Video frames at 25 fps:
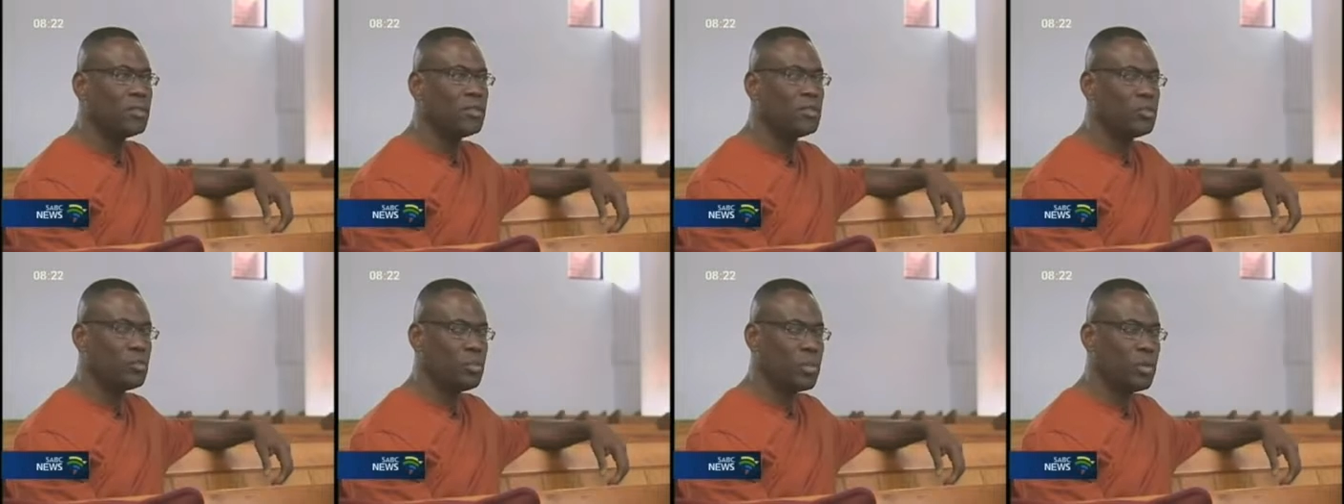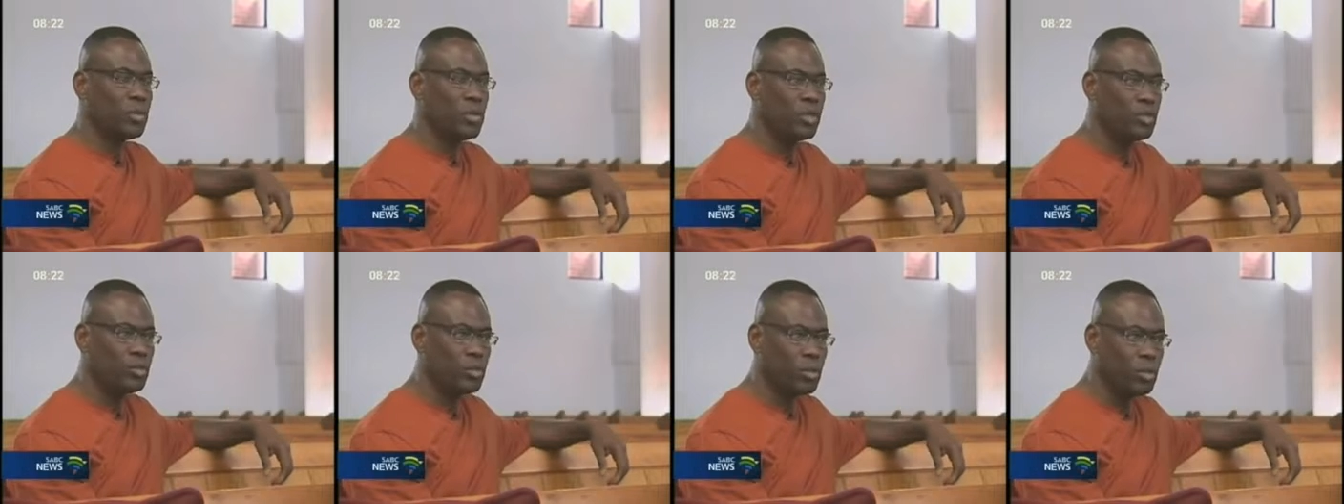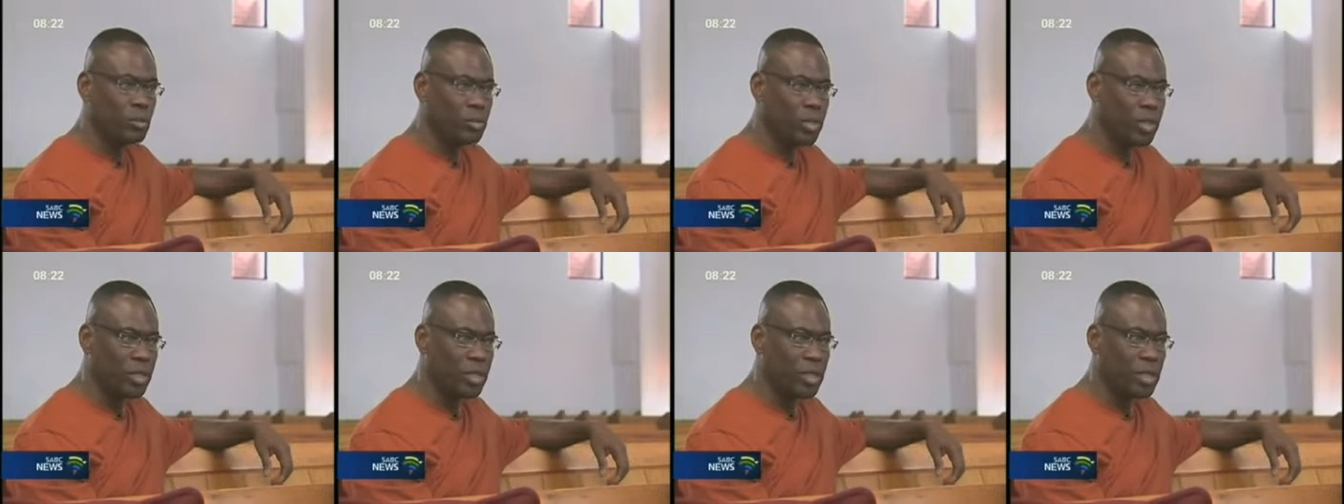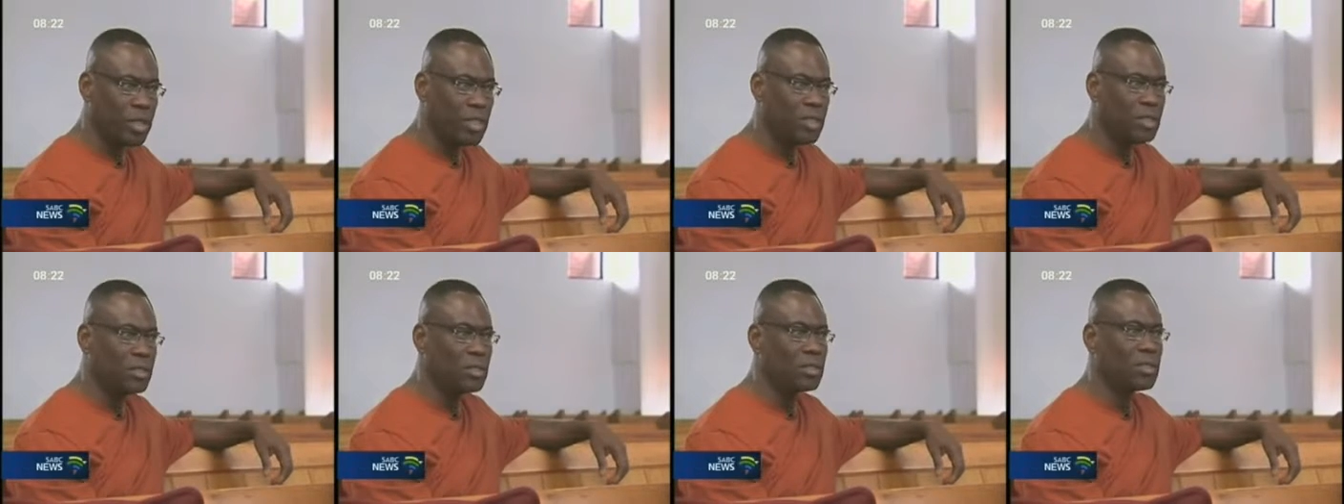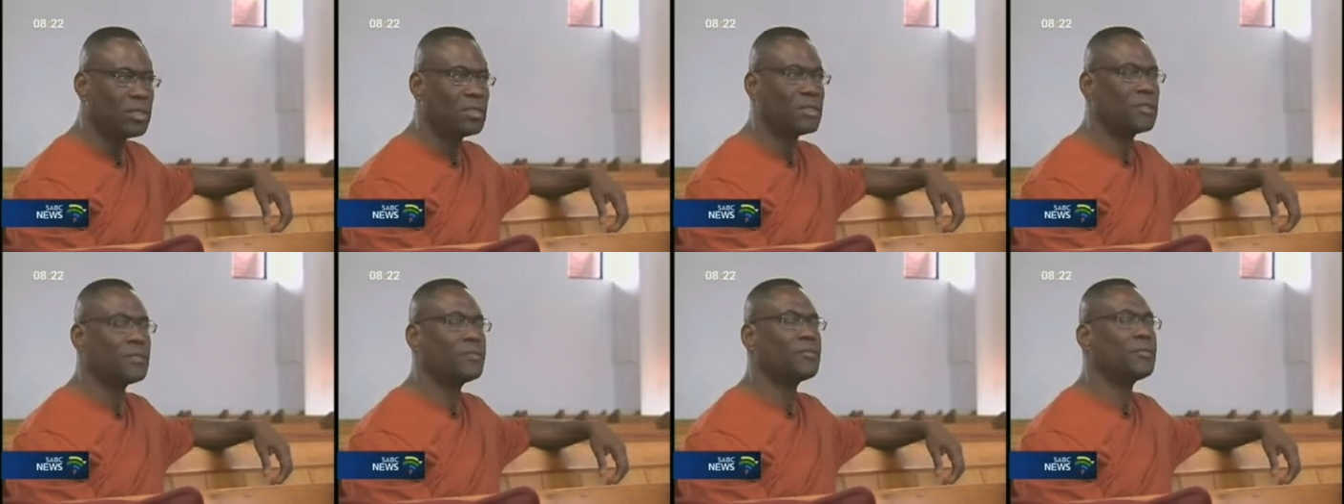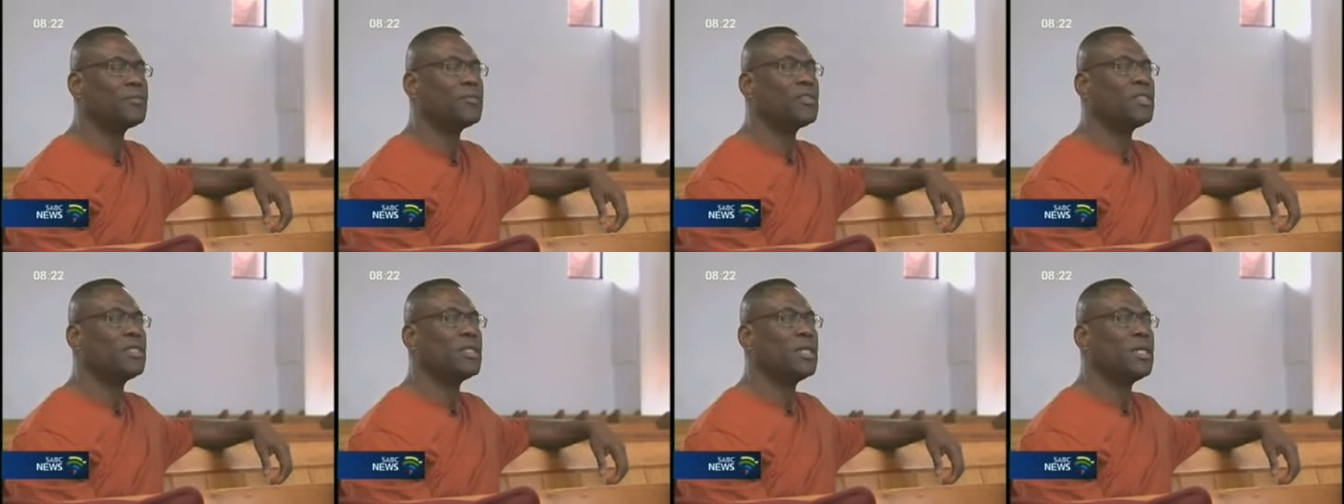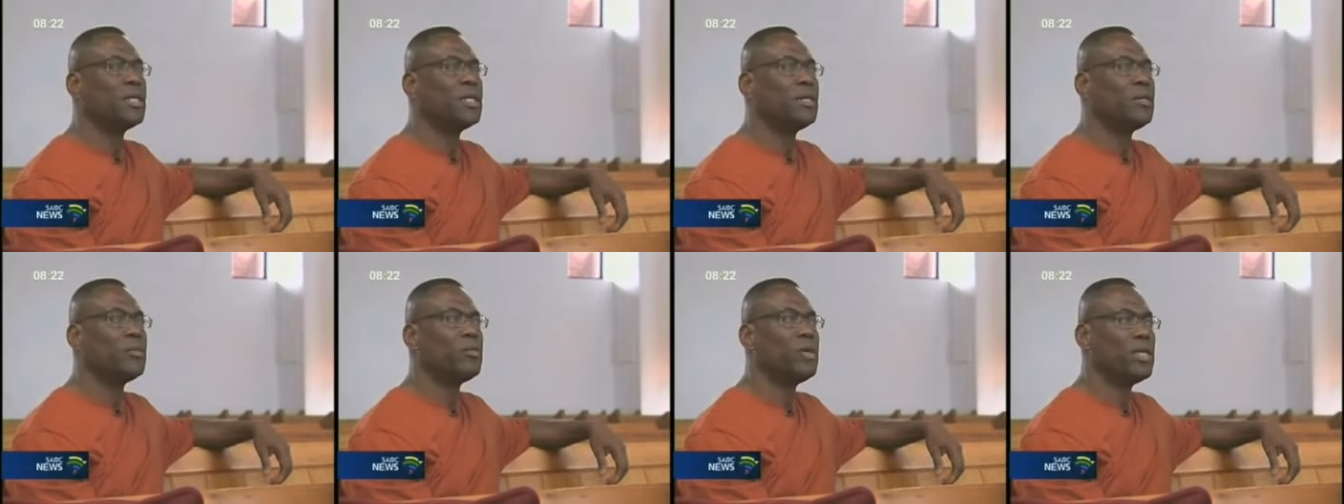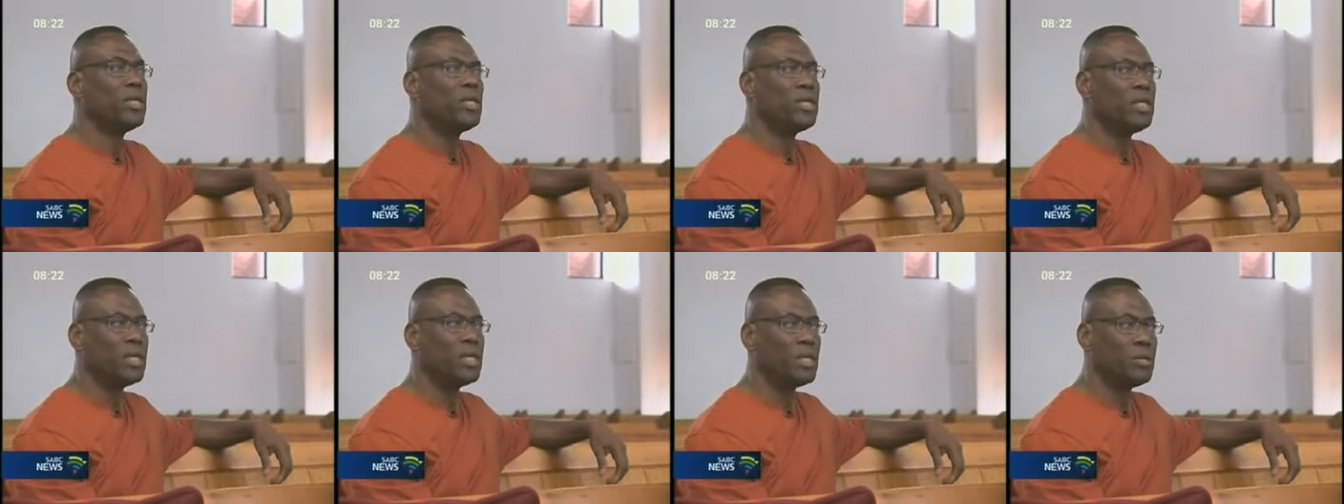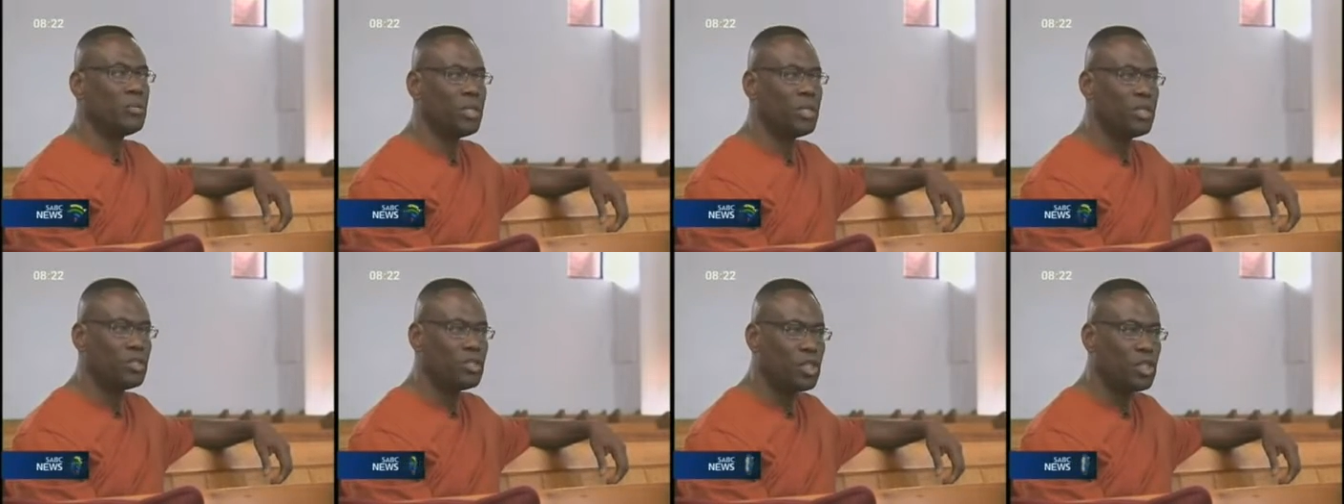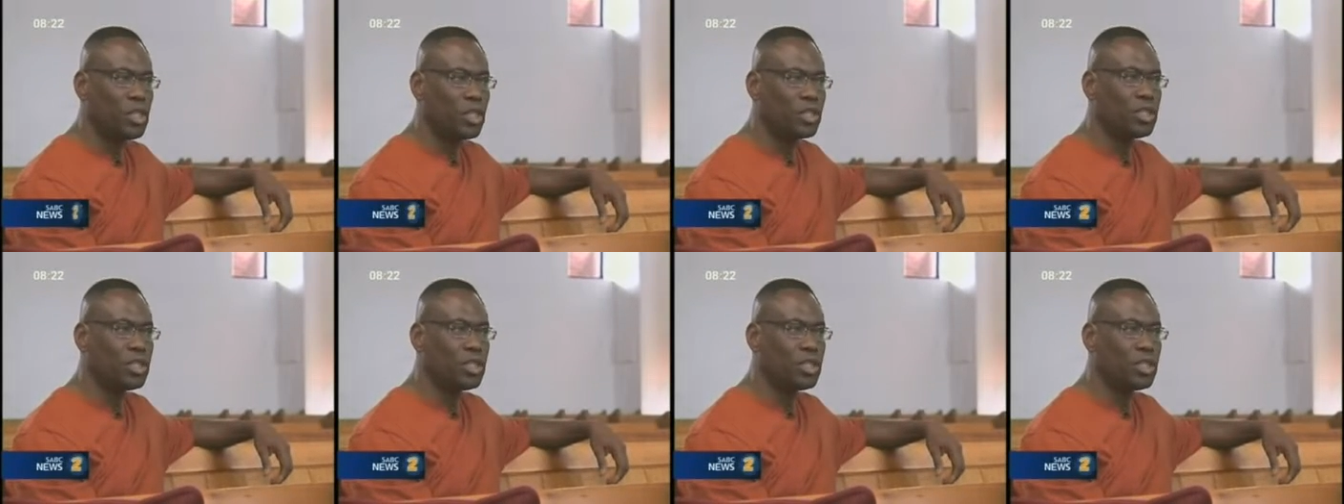spiritual buildings, whether they be